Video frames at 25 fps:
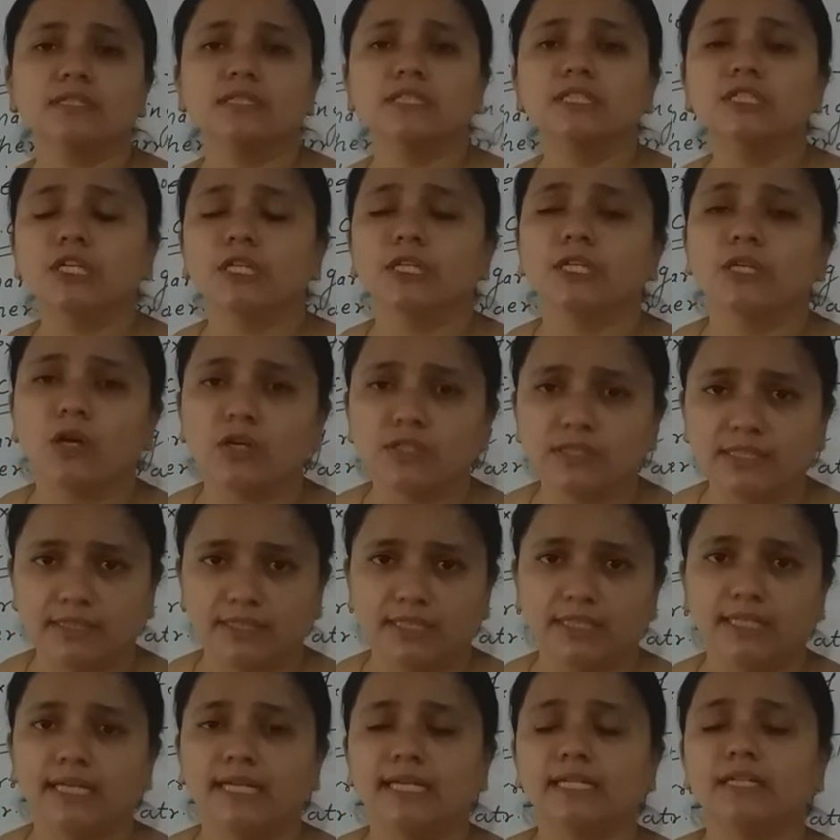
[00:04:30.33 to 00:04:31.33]

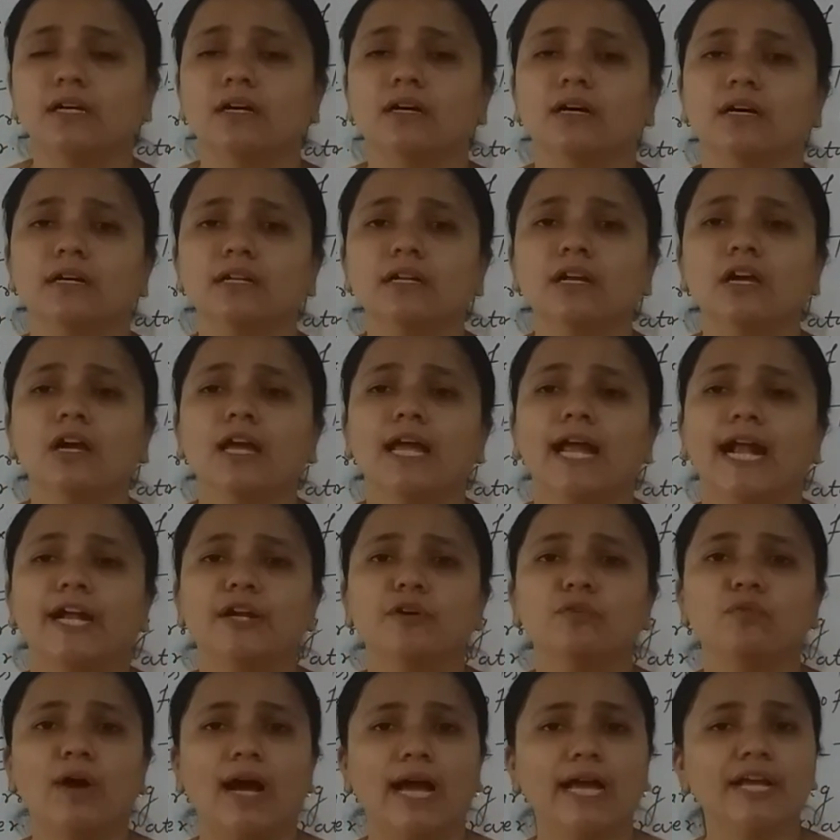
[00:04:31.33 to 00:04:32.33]
geniosity in her
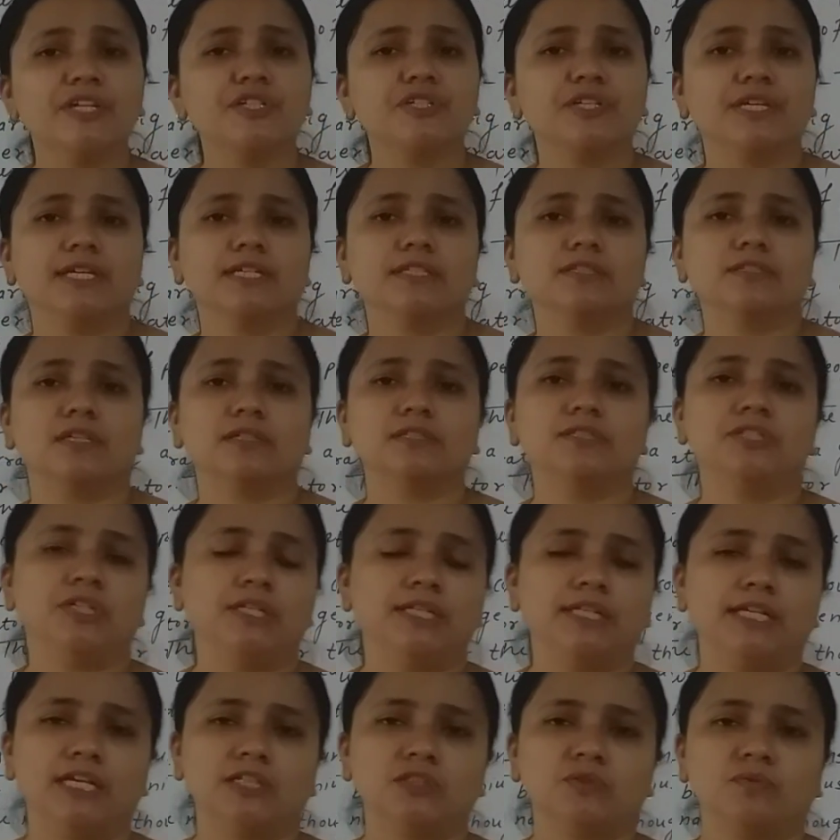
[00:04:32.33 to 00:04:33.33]
and why she is the
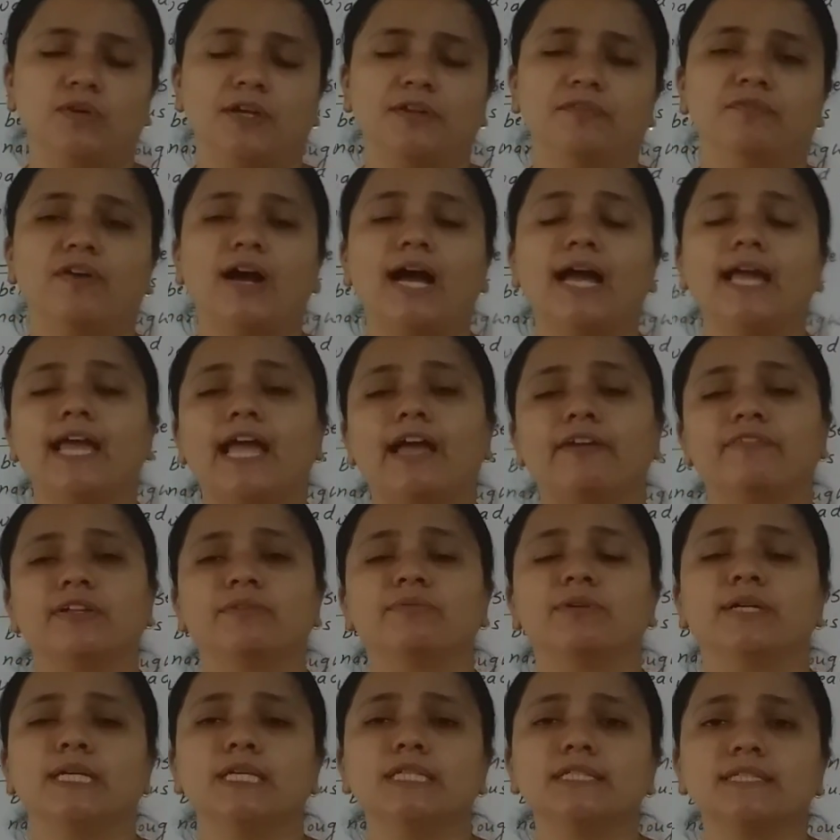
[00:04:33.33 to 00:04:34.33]
genius one, why
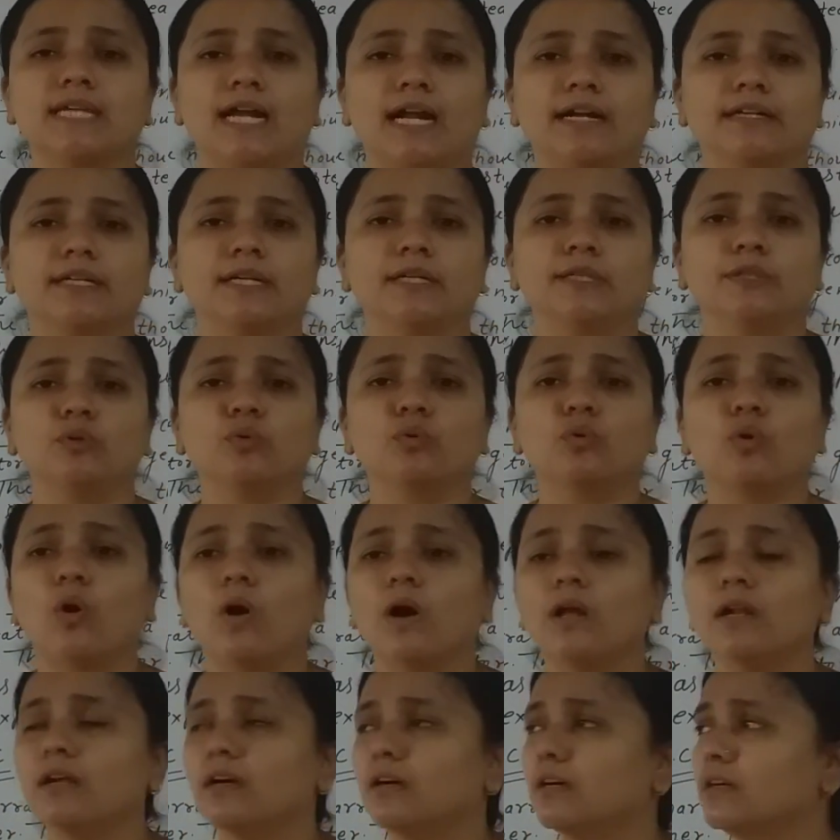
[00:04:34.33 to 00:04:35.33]
everybody started to
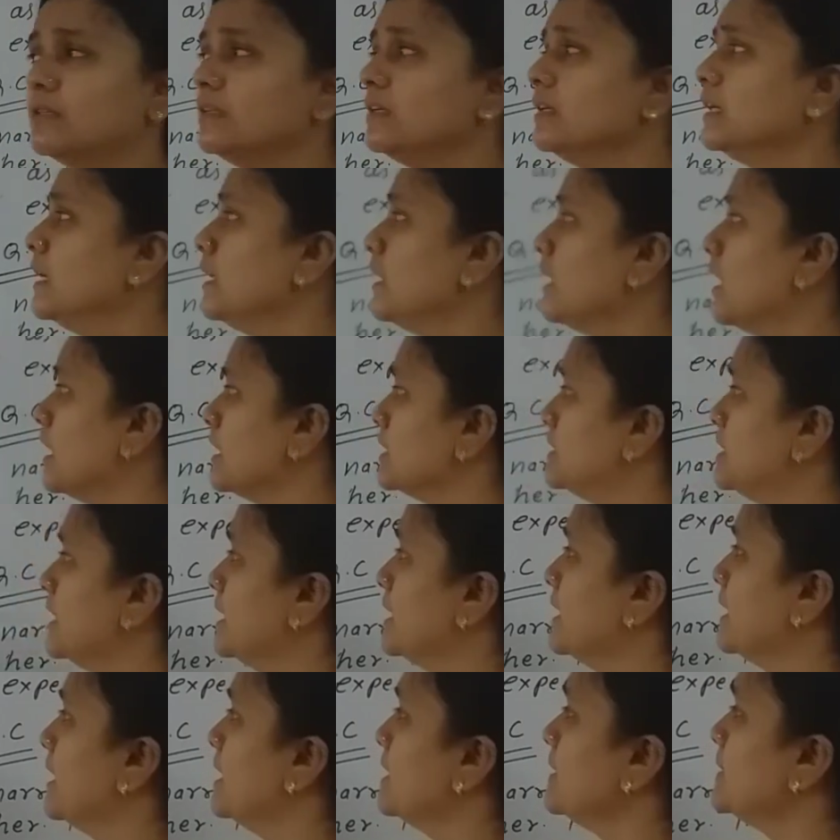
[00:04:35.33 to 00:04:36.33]
call her a
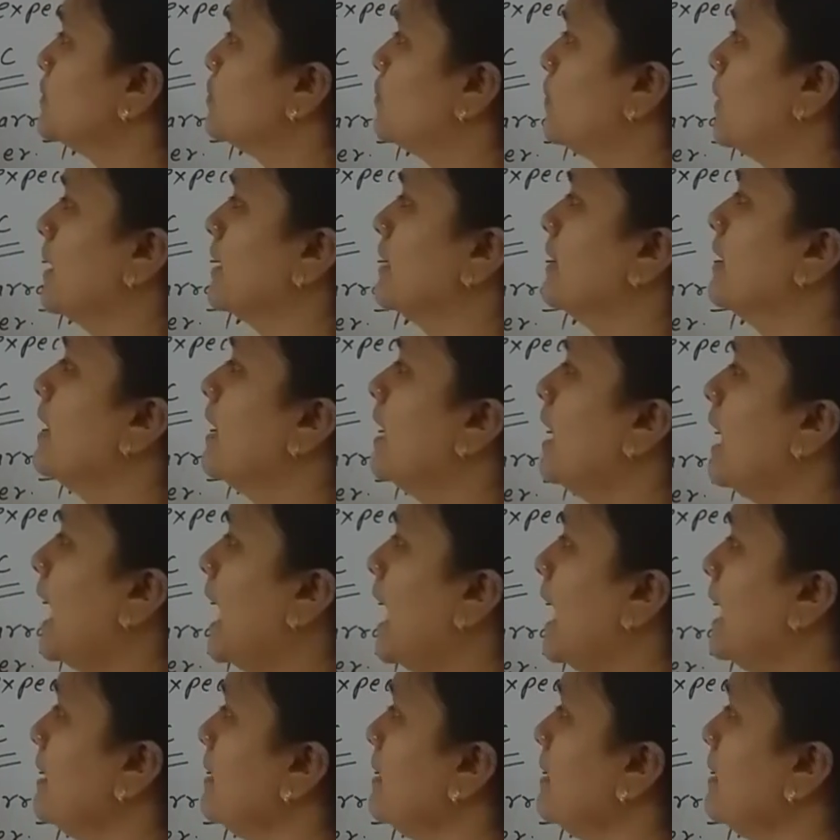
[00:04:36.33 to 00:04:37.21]
genius one. And